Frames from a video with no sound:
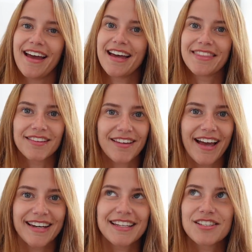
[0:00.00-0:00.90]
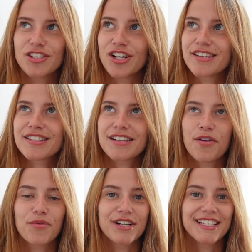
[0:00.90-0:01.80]
and the line is just
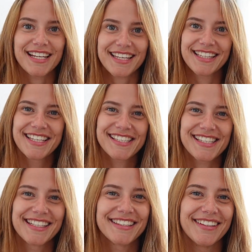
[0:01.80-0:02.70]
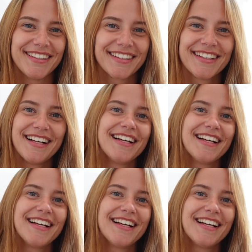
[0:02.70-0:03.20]
ridiculously long.